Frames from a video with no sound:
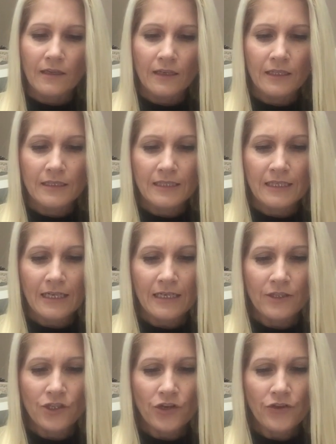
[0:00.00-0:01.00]
It's
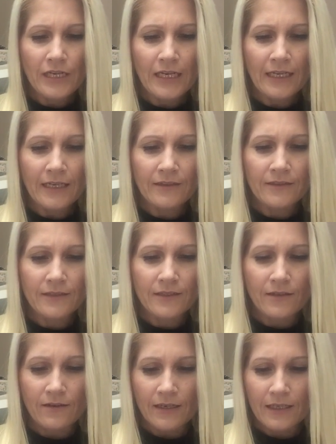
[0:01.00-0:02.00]
a Joan Elliott
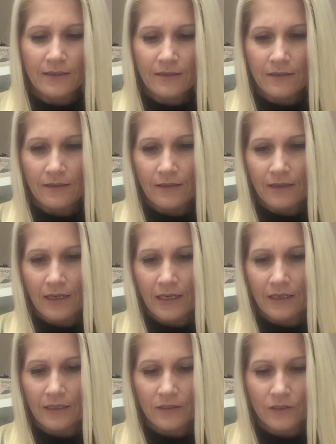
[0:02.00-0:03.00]
design,
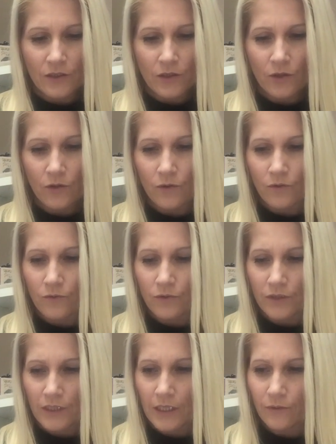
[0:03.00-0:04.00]
and it's
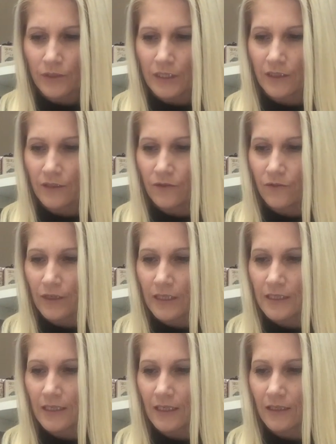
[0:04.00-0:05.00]
called Celtic
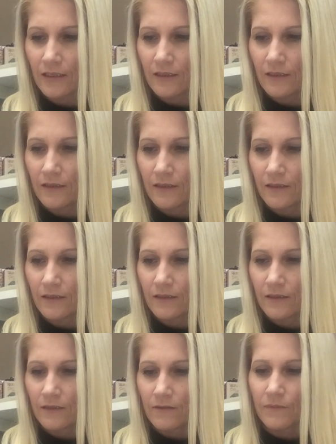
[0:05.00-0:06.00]
Greeting.
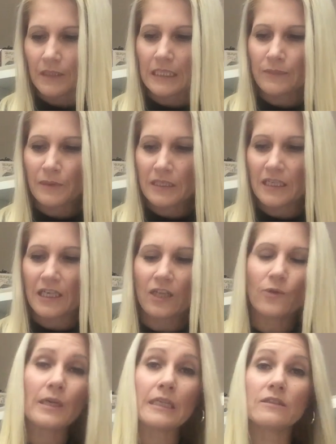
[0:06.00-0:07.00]
This
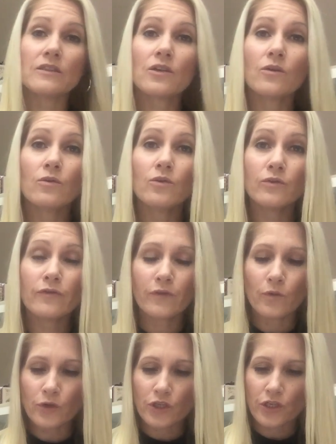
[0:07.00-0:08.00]
particular one's called Good
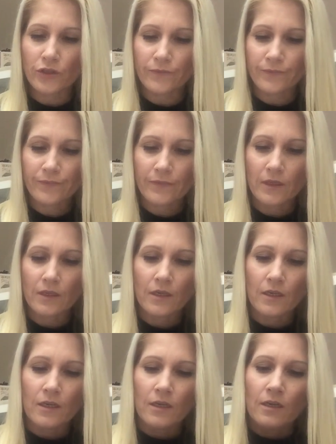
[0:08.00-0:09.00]
Fortune,
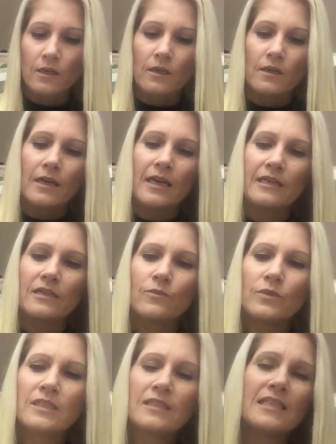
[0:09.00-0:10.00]
and it
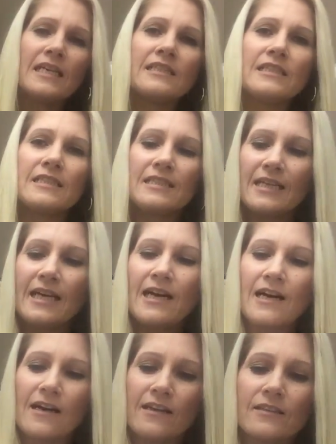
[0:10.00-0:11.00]
was intended as a
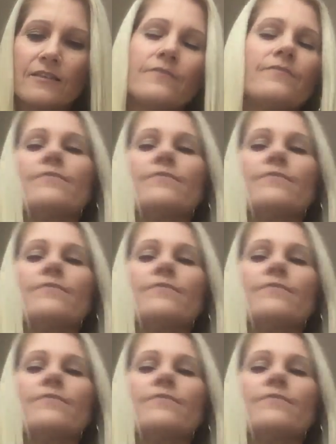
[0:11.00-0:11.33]
card,